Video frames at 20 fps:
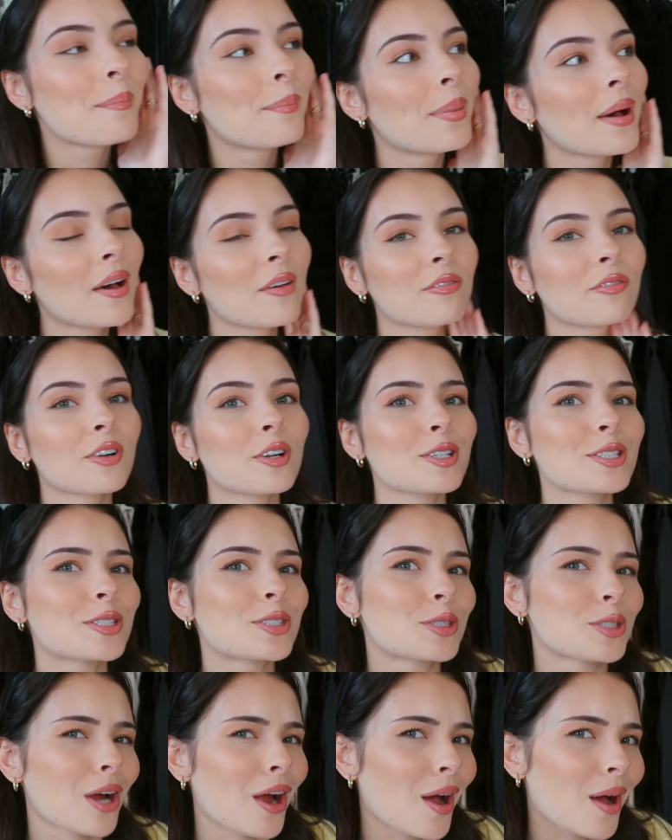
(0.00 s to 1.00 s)
But
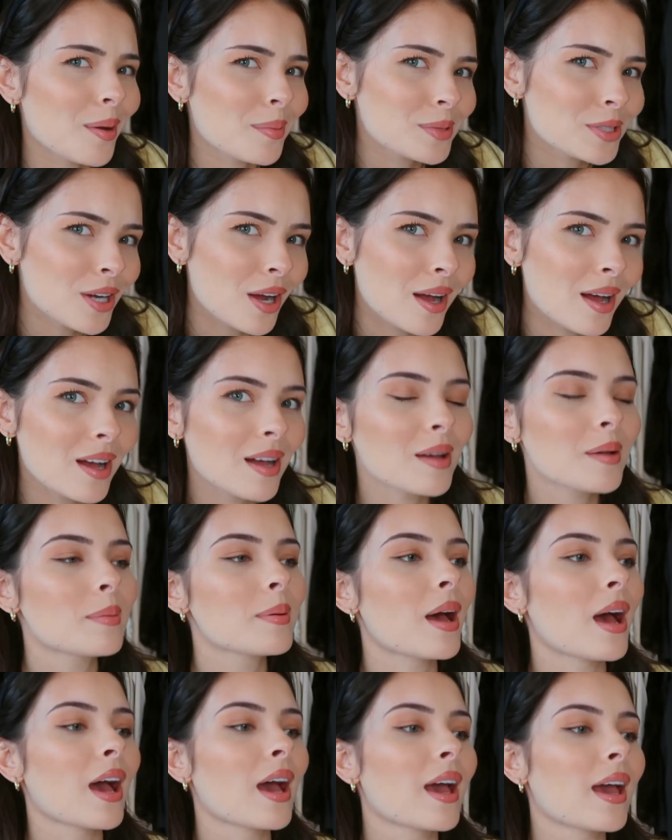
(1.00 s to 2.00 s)
first job,
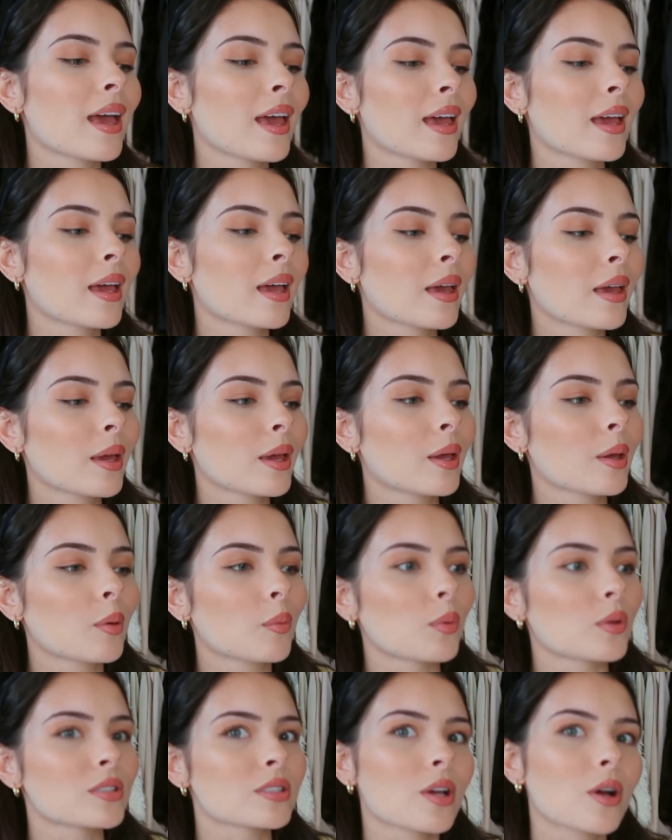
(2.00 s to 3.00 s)
I
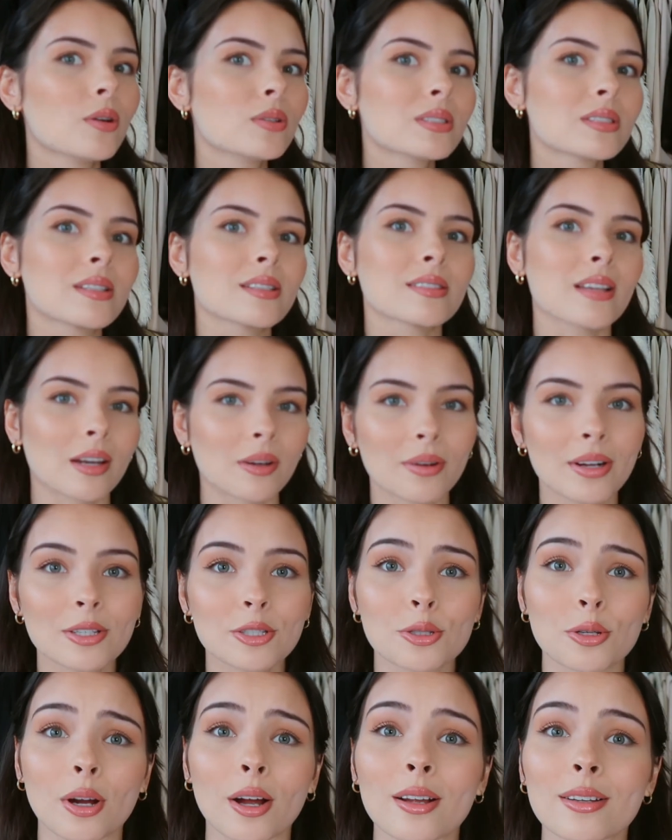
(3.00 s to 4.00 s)
was a hostess at a
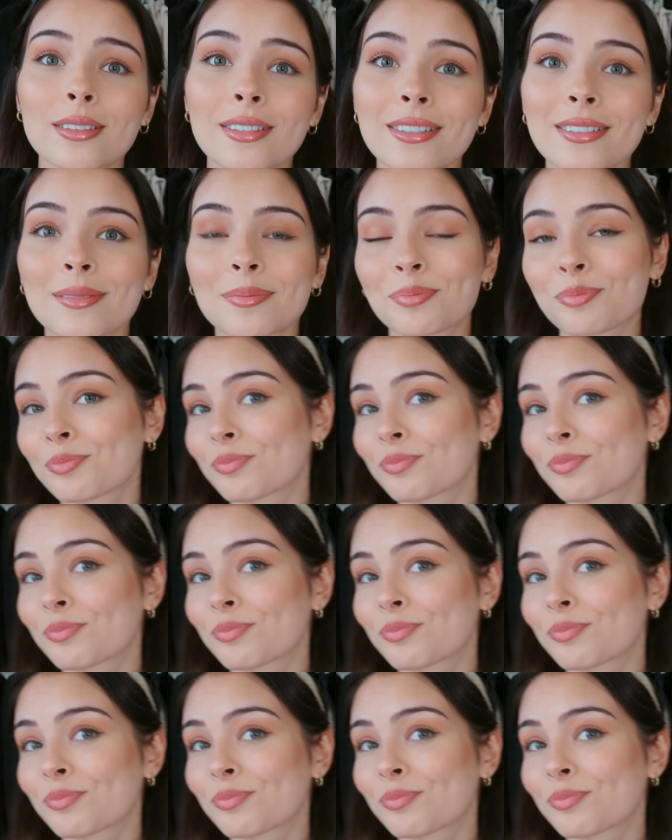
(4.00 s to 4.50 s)
restaurant.